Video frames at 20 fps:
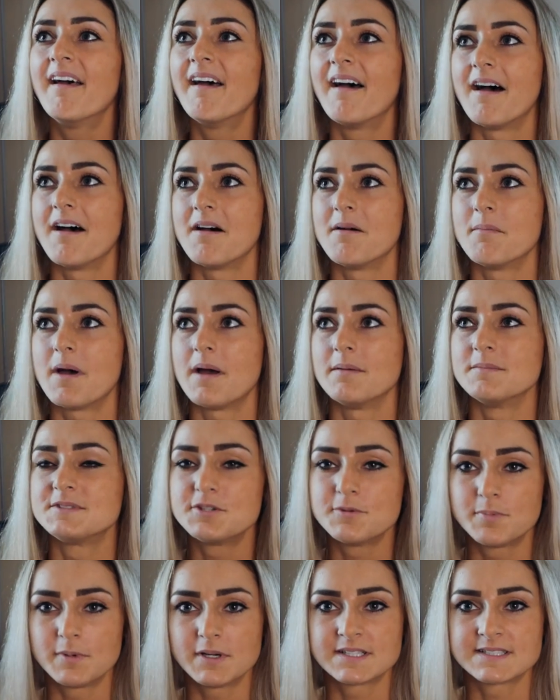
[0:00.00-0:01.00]
um, I'm
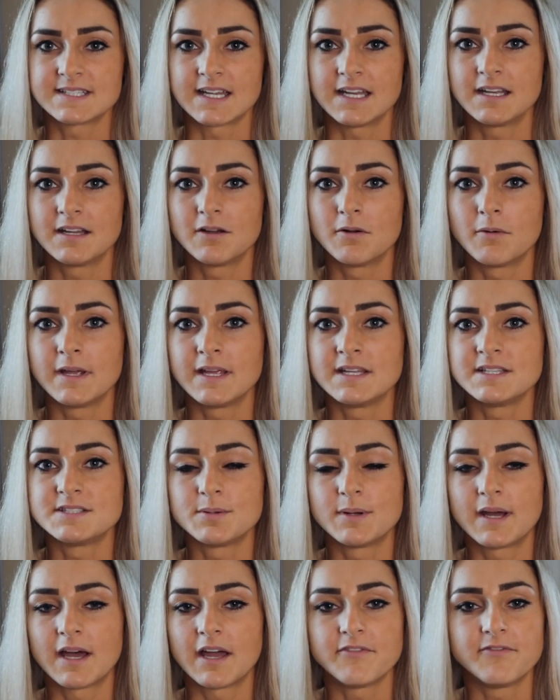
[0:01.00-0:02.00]
super excited going
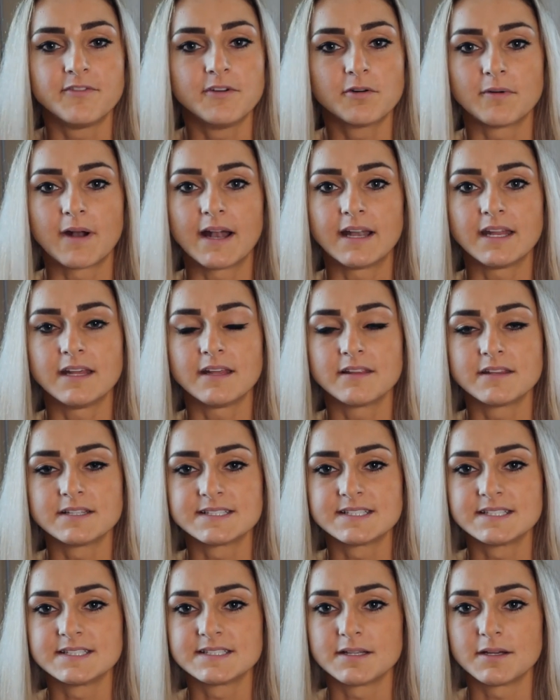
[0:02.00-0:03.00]
into it. I feel ready.
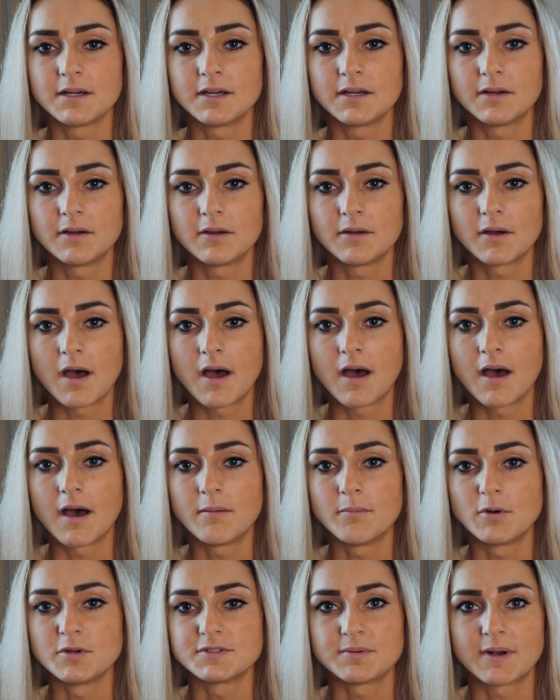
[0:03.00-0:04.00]
This is the
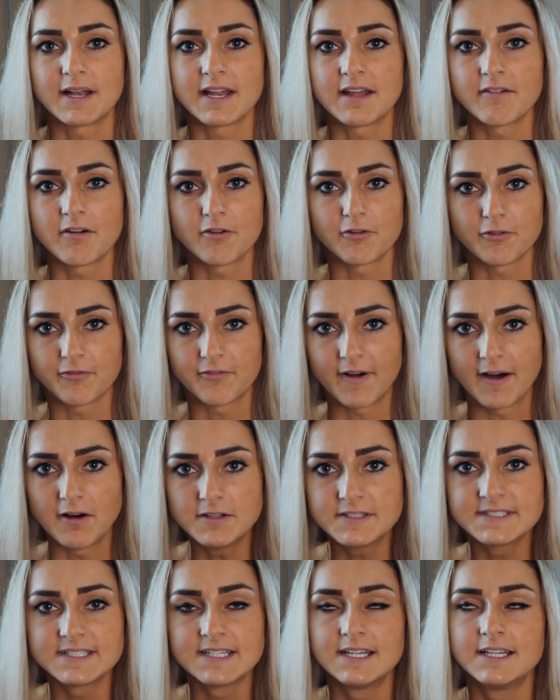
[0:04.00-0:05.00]
uh, most ready I've ever
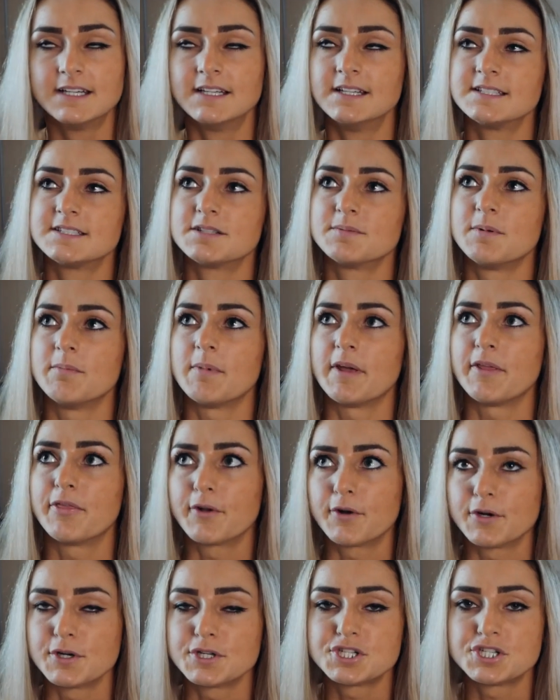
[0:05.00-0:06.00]
felt. This will be my
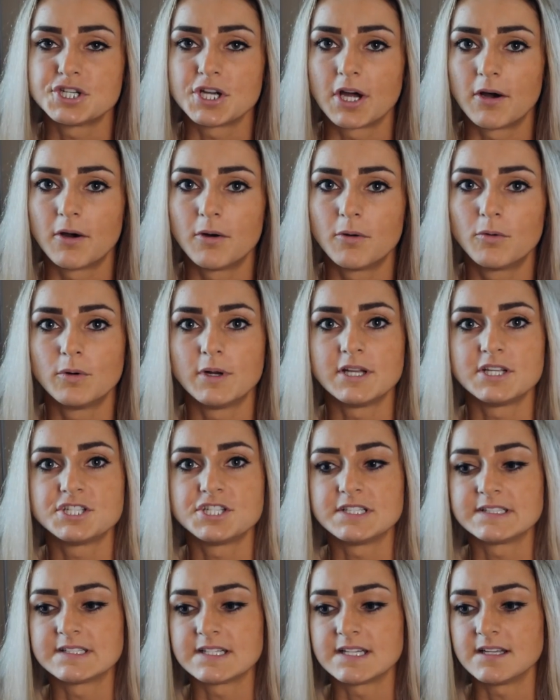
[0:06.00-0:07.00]
third show,
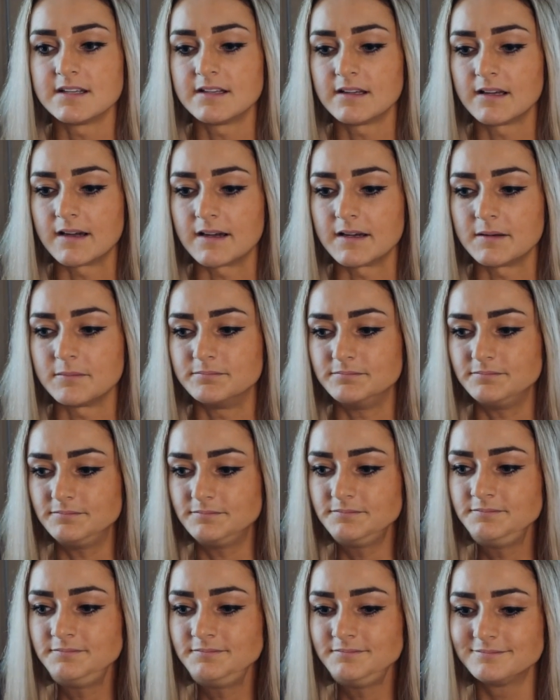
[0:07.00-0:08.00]
which isn't, um,
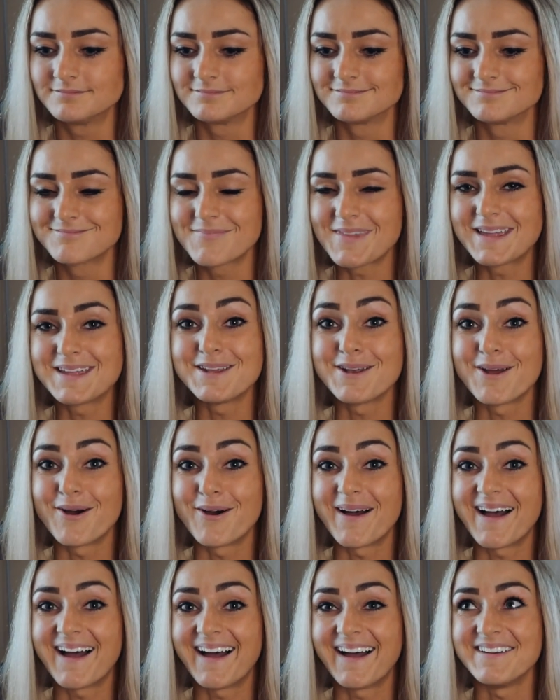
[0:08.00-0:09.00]
you know,
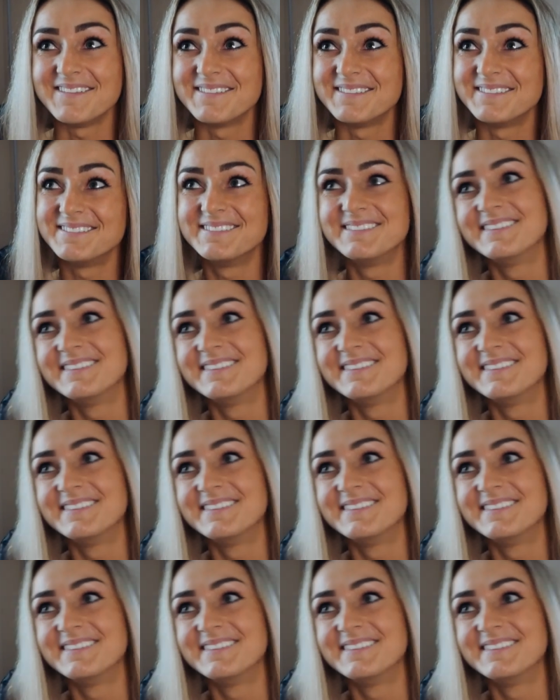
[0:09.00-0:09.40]
I've,